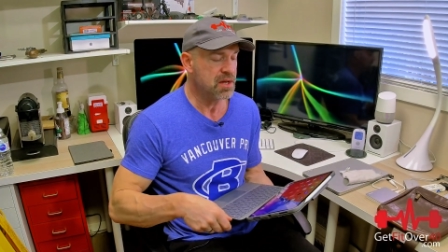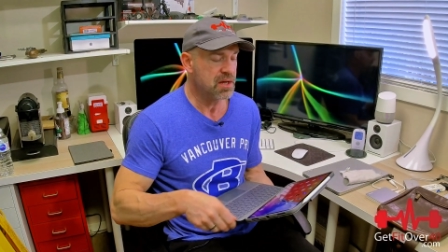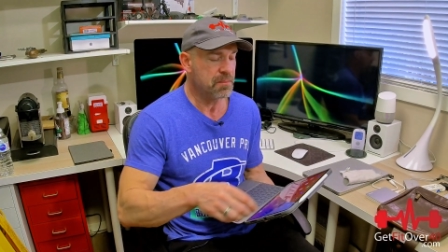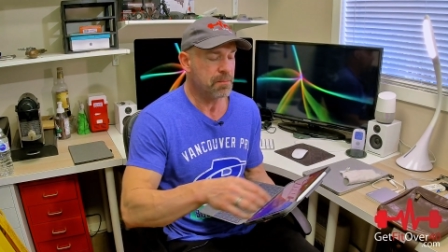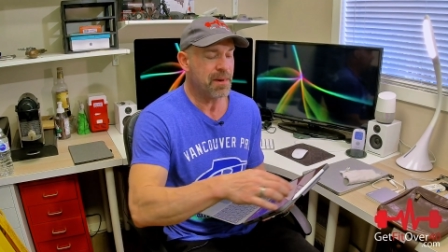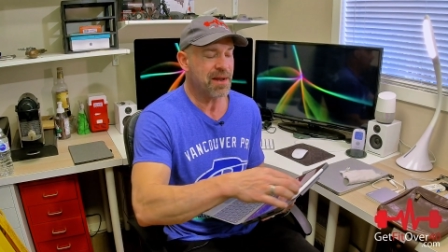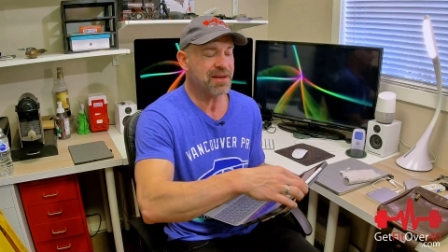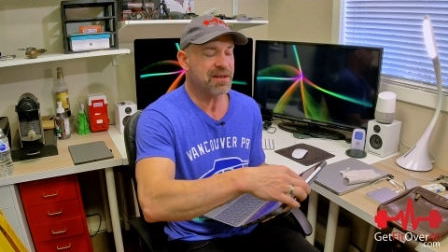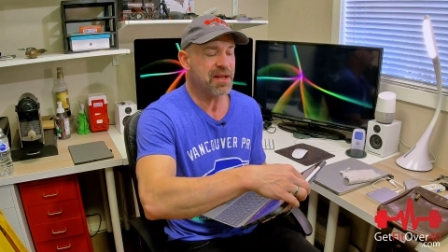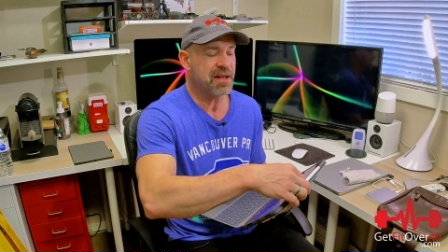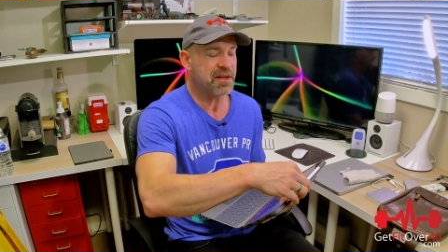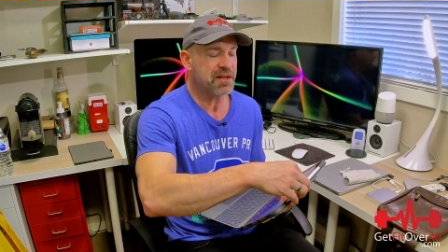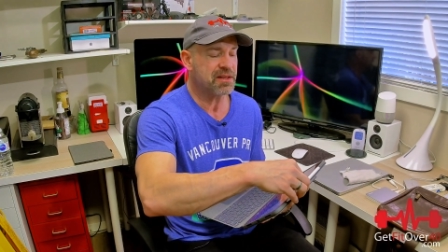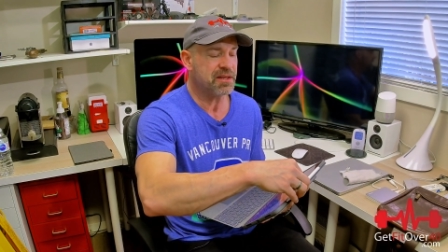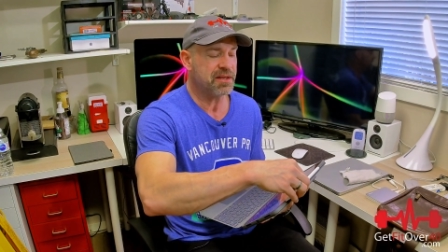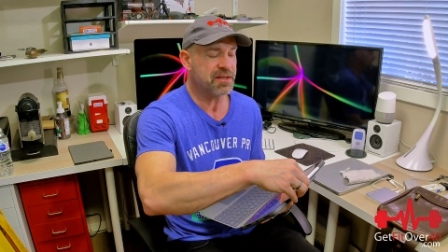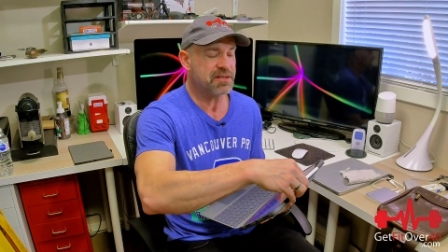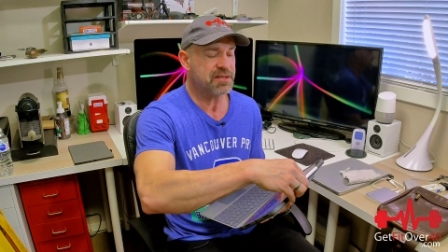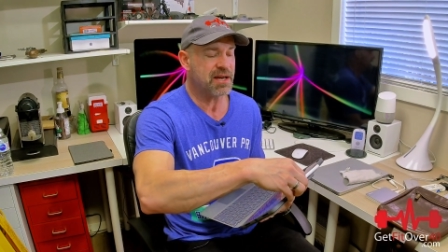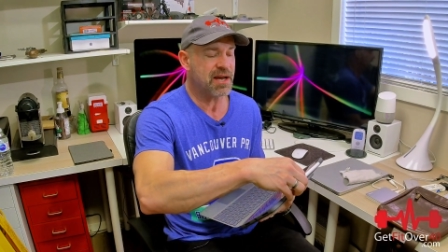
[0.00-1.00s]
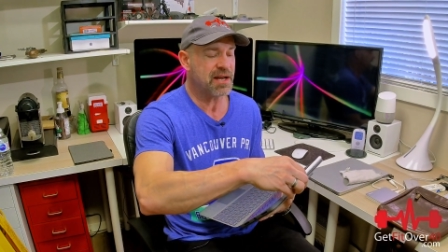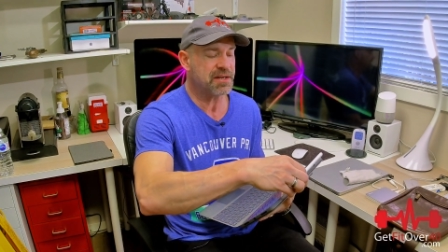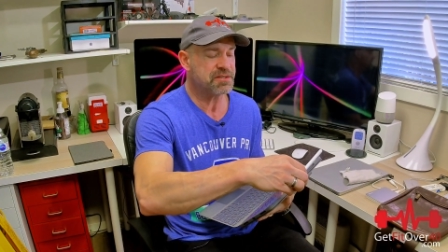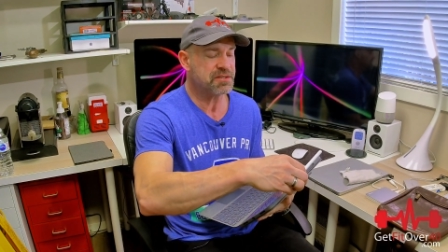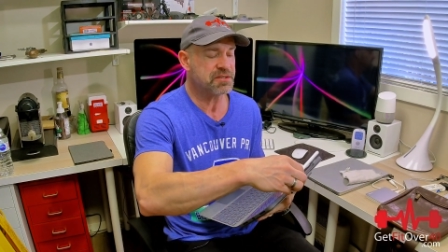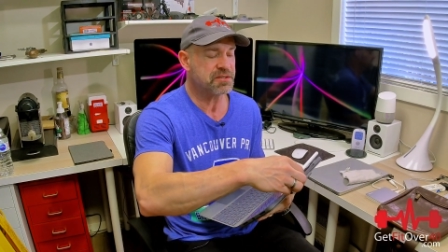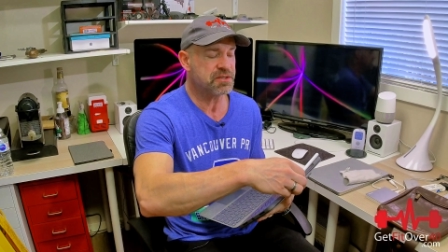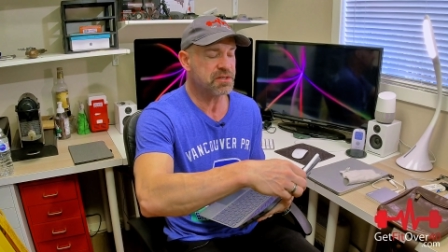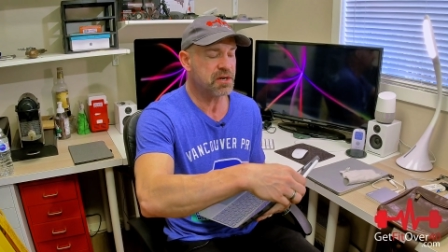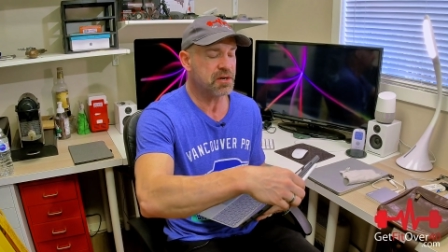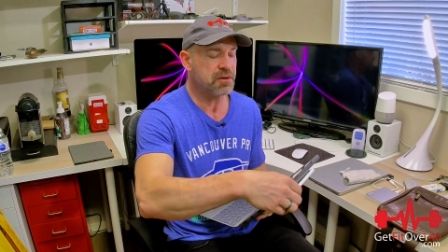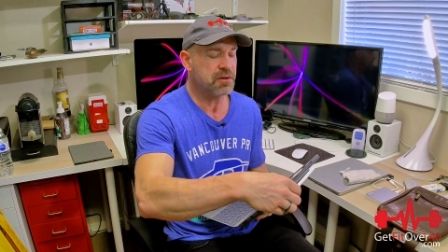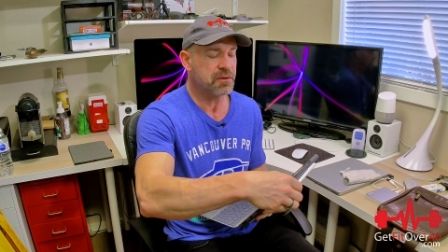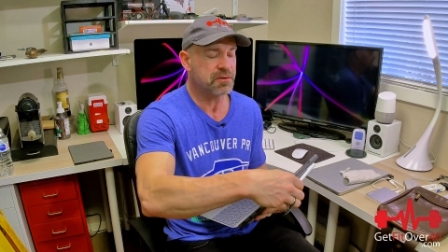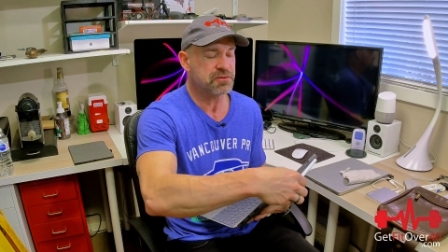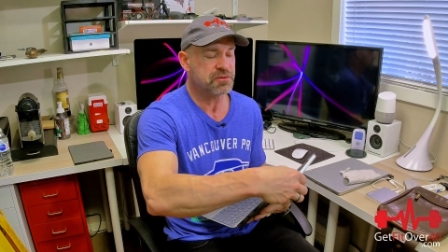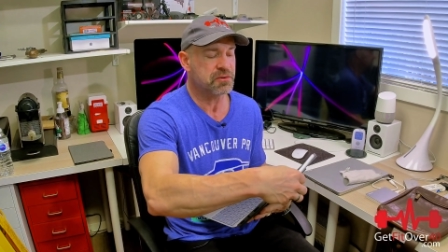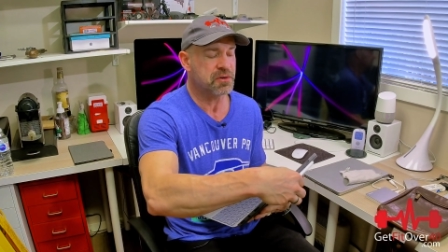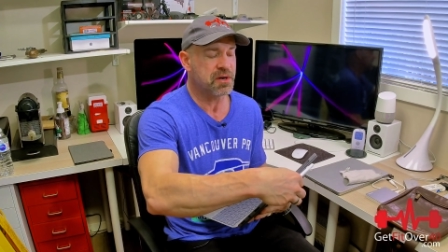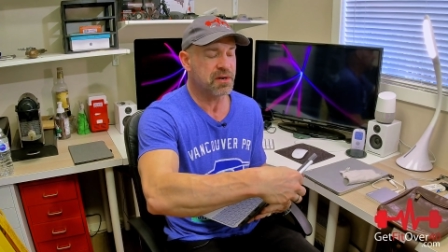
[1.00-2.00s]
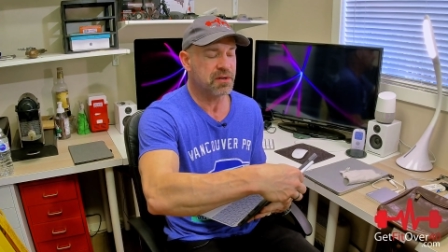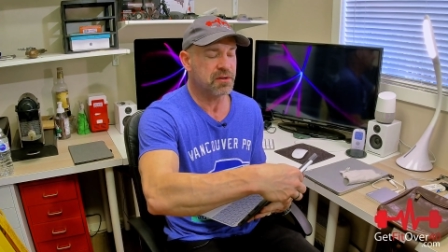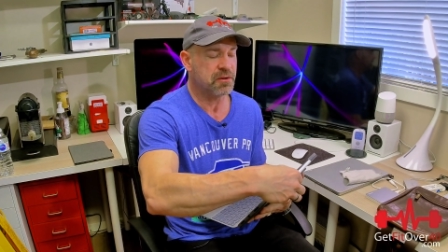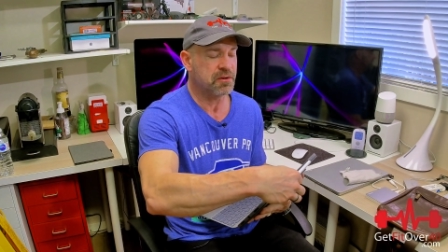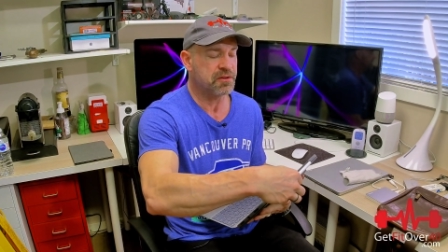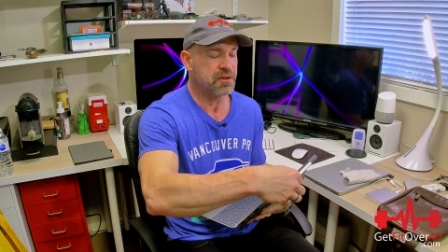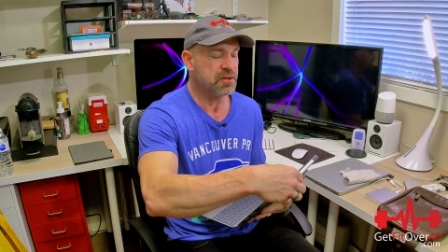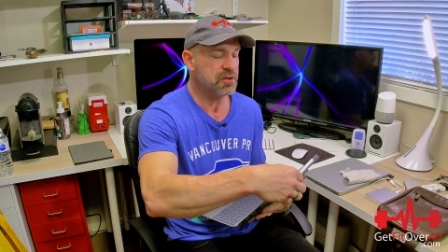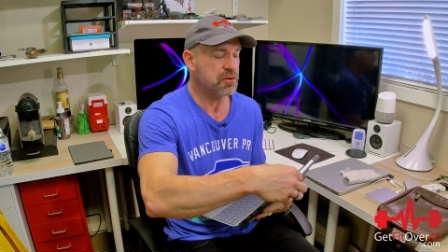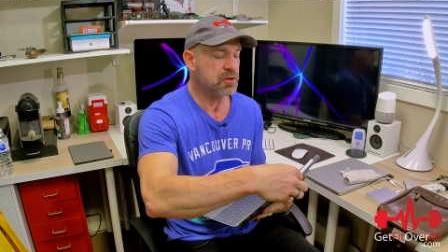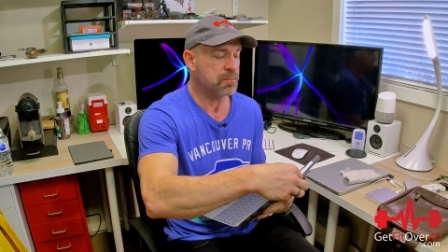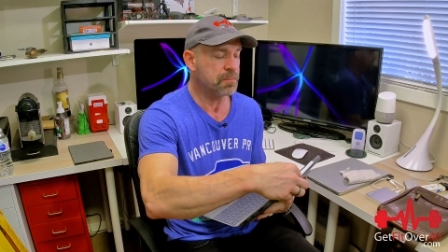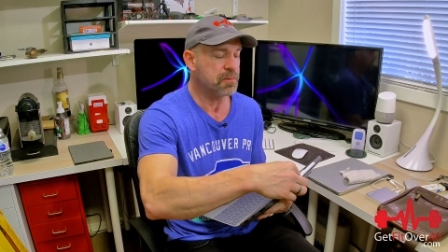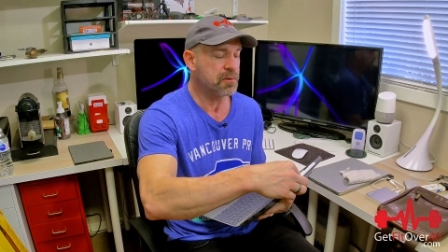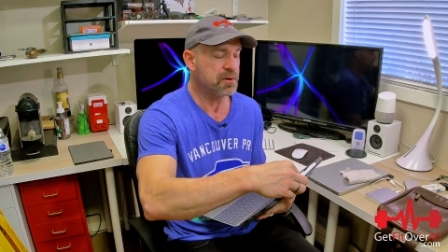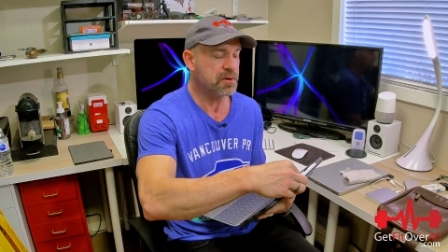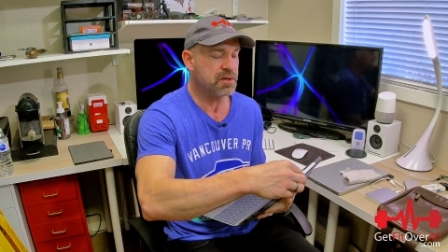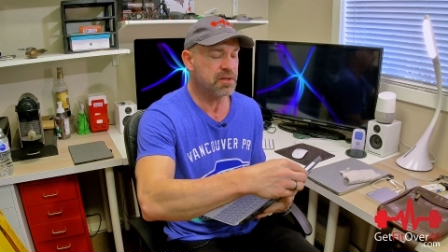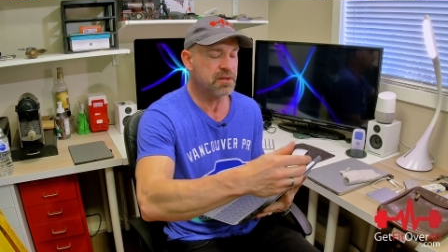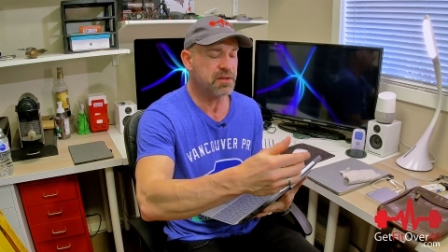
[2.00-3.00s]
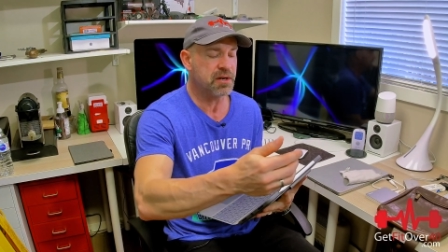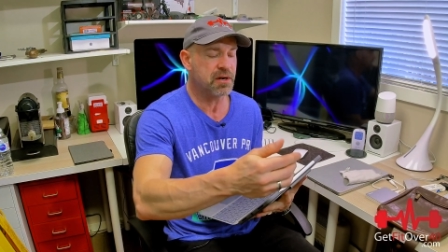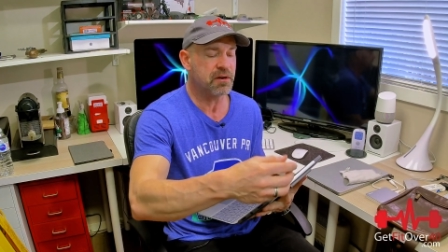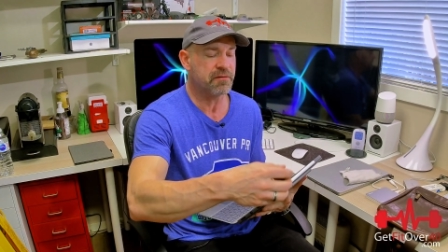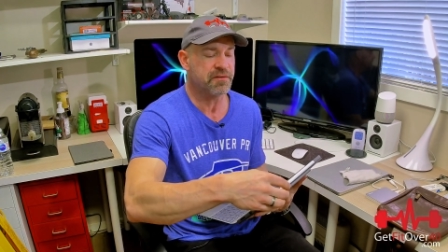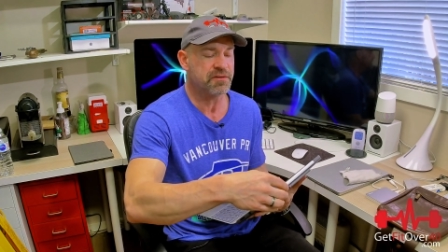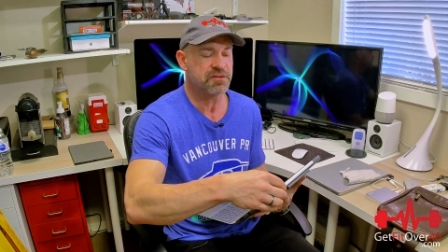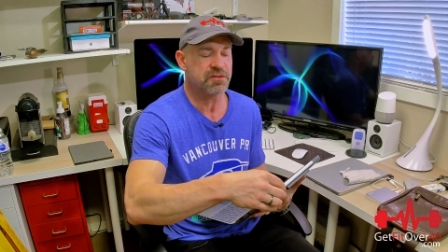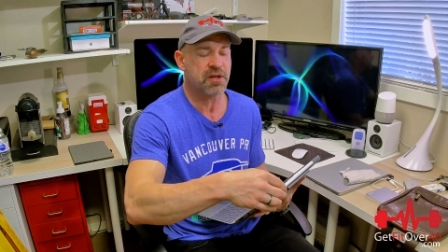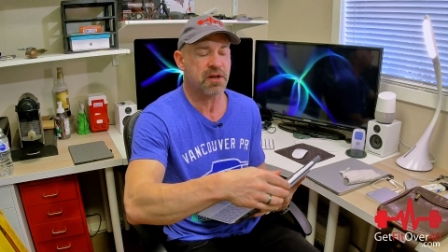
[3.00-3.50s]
Magnetically attaches there. You also got a little thing you can put it in there if it's